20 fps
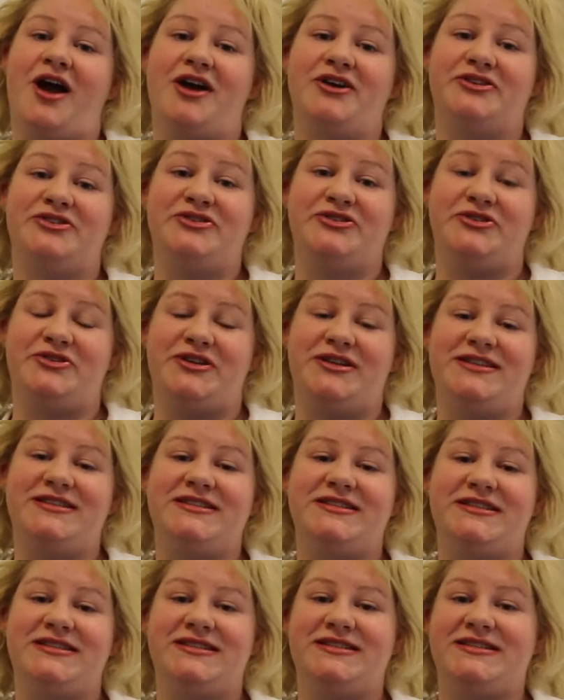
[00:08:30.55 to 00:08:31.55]
our
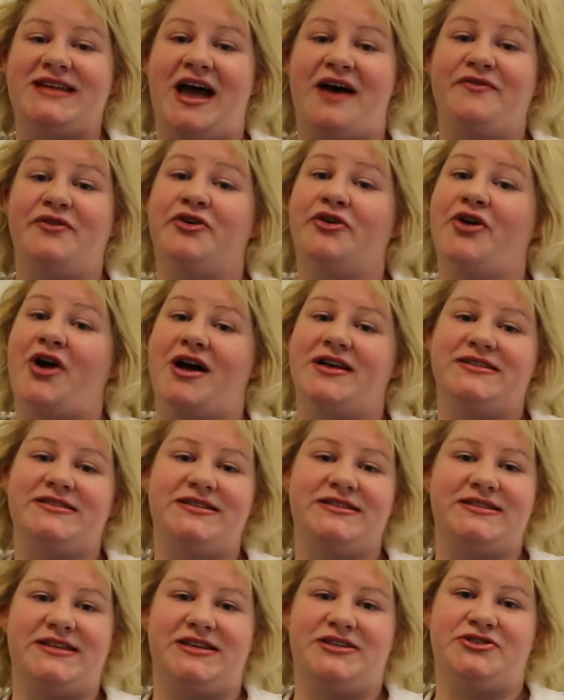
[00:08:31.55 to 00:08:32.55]
students and staff across
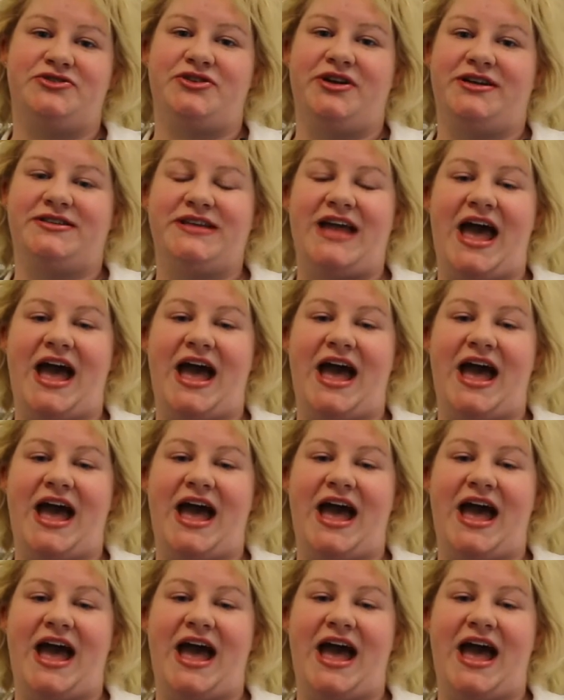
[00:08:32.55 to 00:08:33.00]
the district